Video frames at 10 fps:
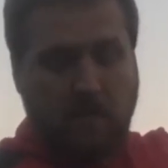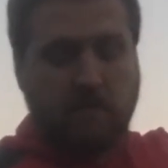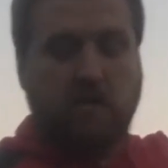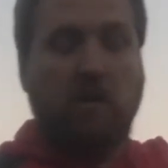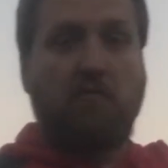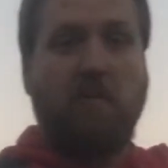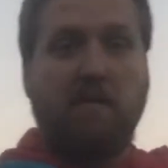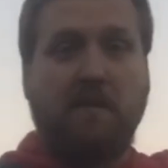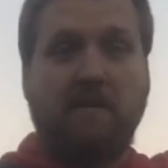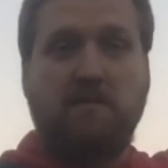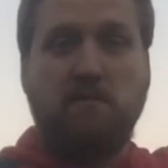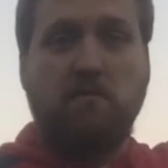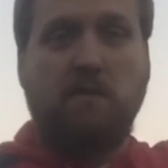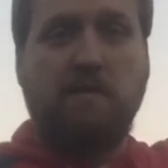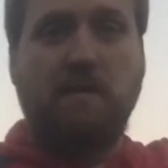Start off with my P2